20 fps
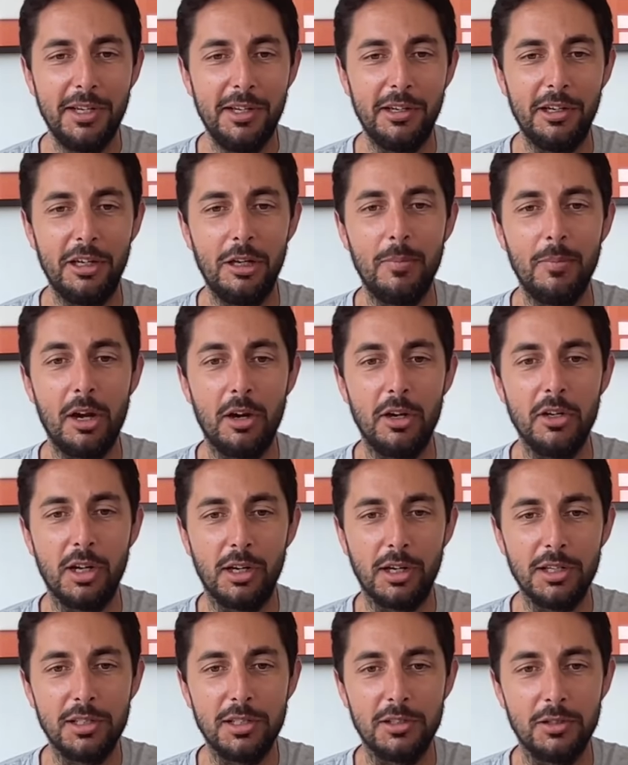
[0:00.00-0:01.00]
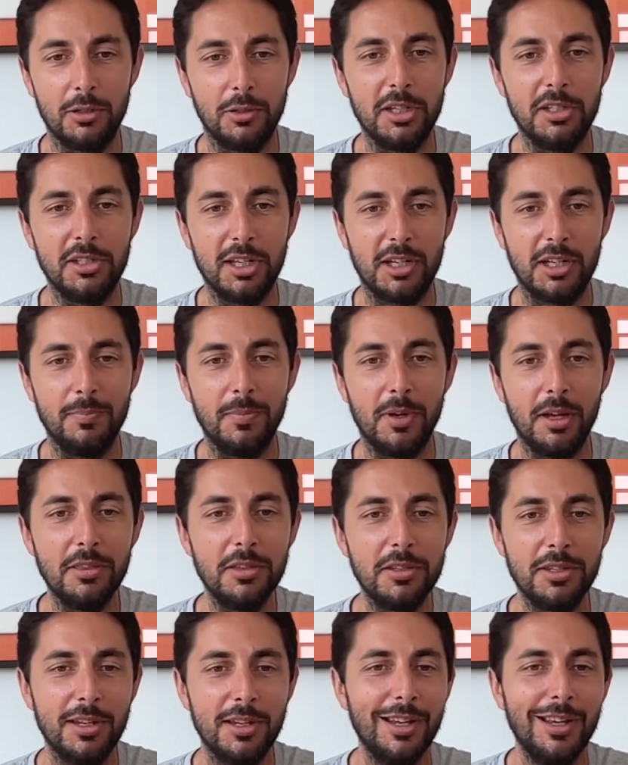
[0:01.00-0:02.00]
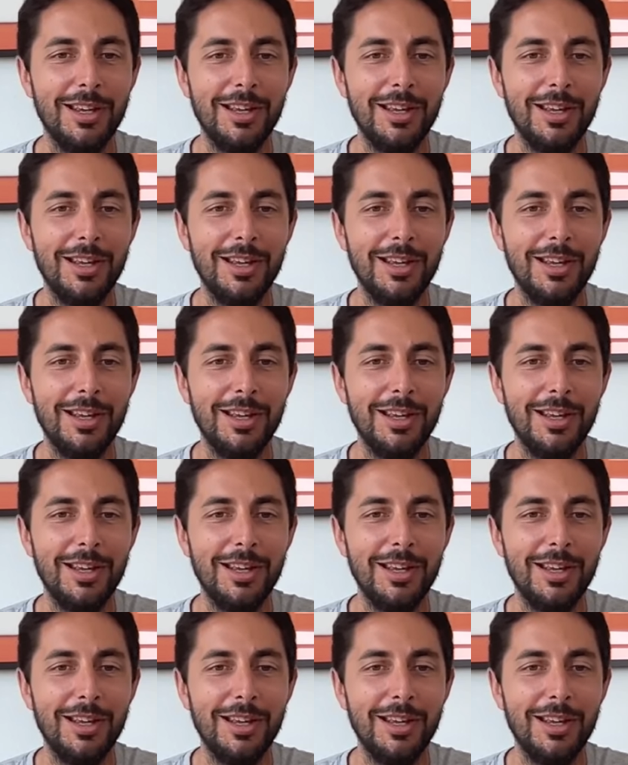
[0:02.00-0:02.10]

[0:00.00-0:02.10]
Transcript: um, and our youngest is only six months.